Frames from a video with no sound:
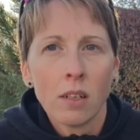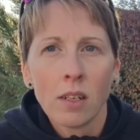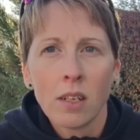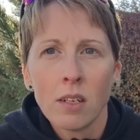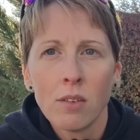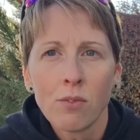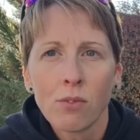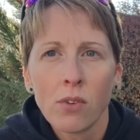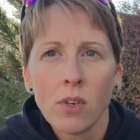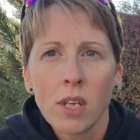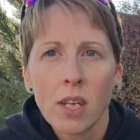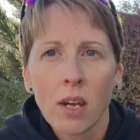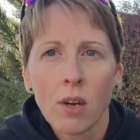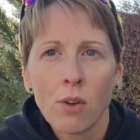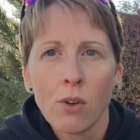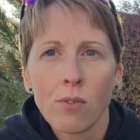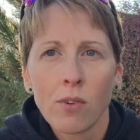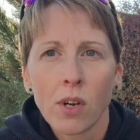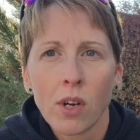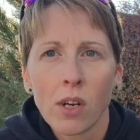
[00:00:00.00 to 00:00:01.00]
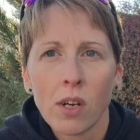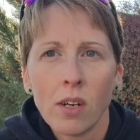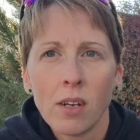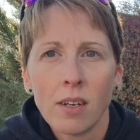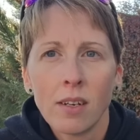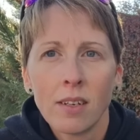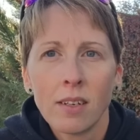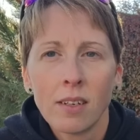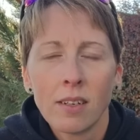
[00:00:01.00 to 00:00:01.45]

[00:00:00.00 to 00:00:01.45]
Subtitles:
I didn't freak out over her.